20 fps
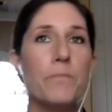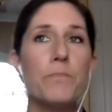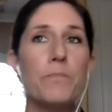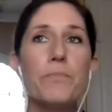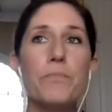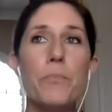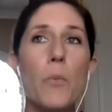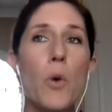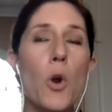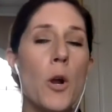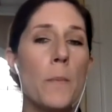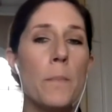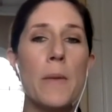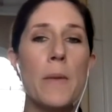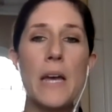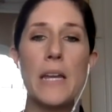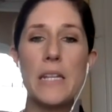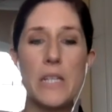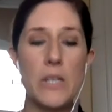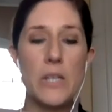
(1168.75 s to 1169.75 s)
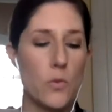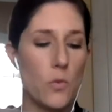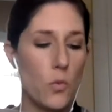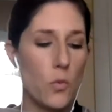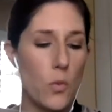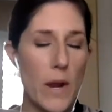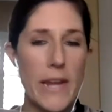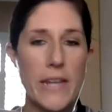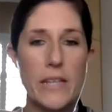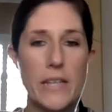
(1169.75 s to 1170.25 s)
more money,
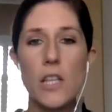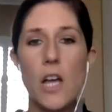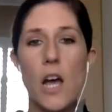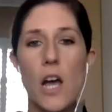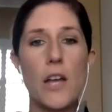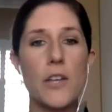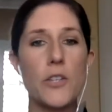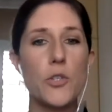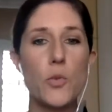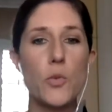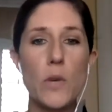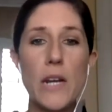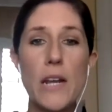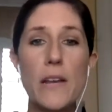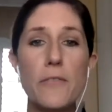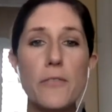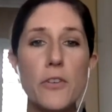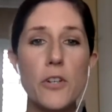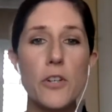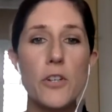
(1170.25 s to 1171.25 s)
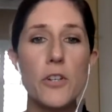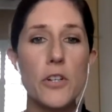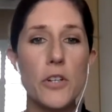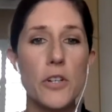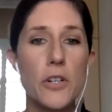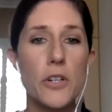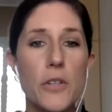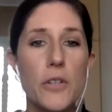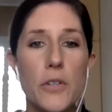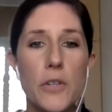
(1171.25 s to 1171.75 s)
weight loss,
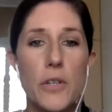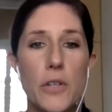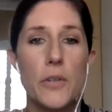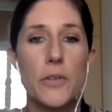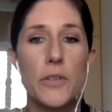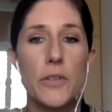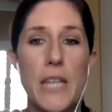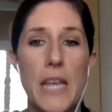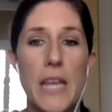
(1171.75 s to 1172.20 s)
whatever yeah.